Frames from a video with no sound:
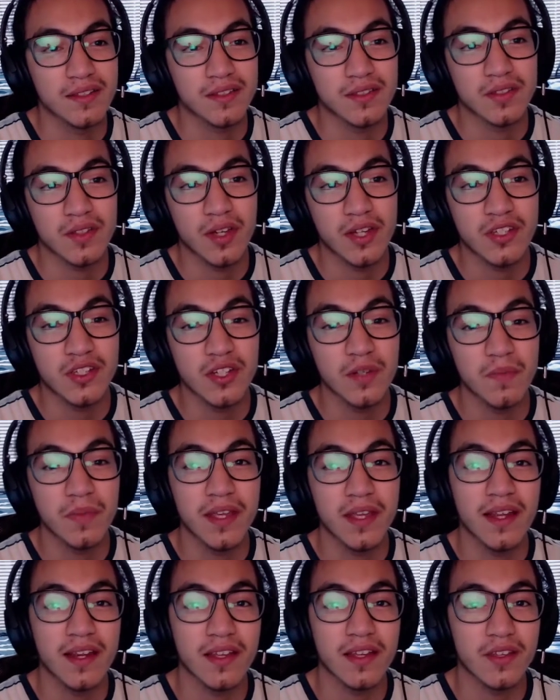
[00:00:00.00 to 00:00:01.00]
So I should be
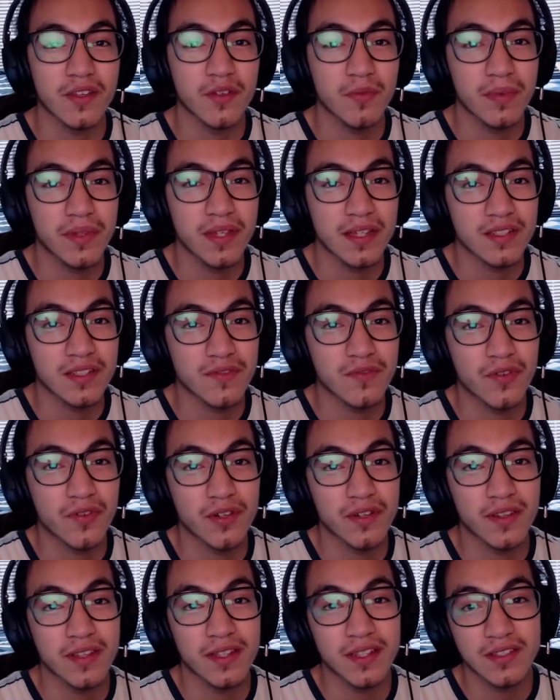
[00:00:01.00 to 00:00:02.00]
getting a UPS
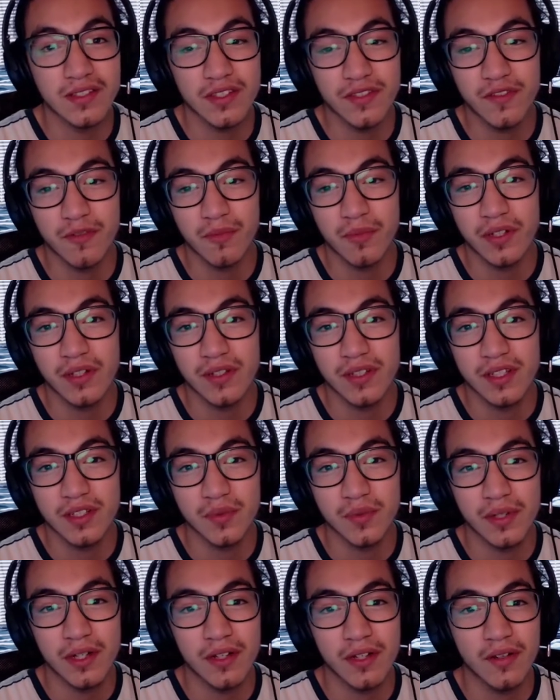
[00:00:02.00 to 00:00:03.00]
for this server build as
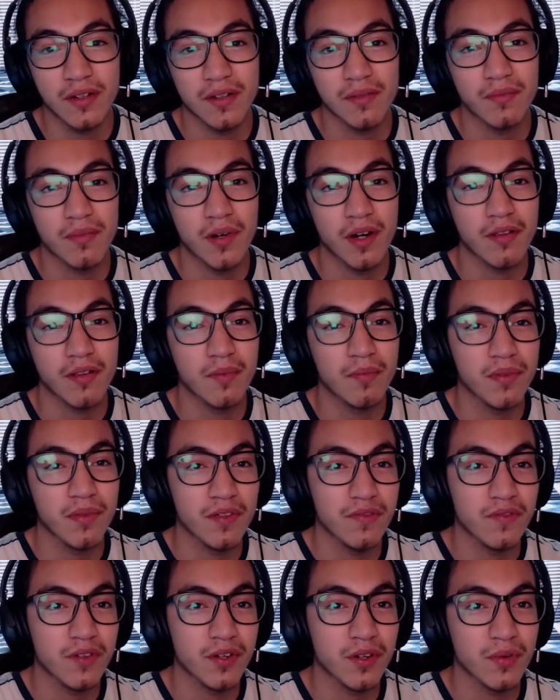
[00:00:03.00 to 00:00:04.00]
well, probably a
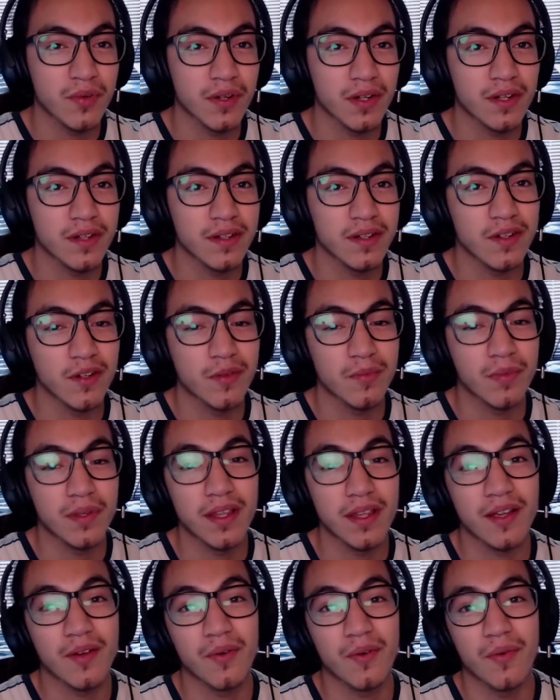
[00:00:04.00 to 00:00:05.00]
beefier one. It'll be
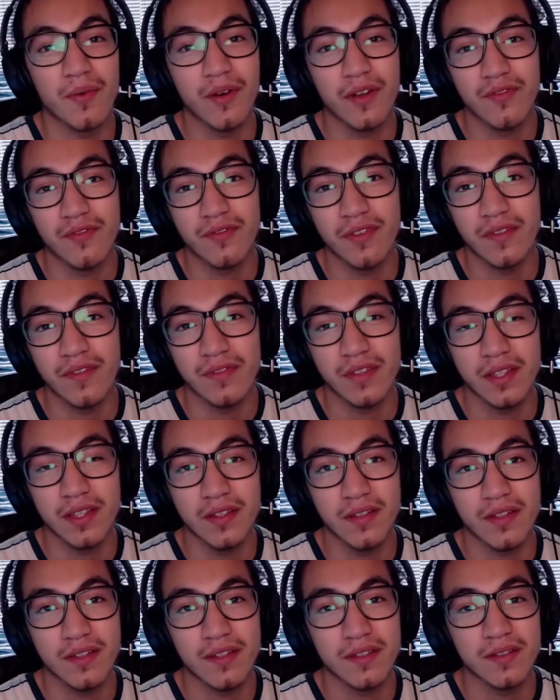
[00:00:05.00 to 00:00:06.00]
like
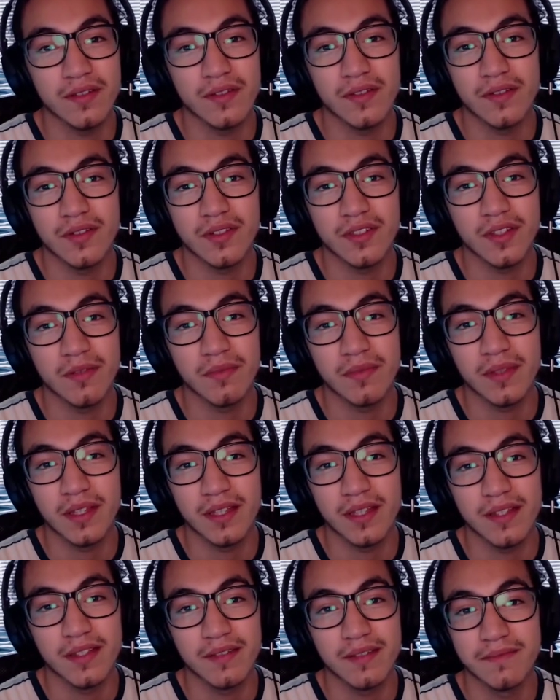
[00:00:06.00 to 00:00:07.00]
150 or
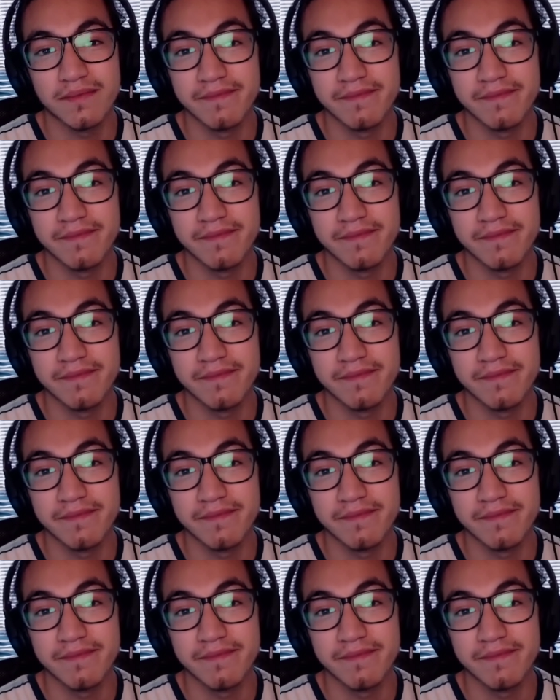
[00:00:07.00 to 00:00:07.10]
something.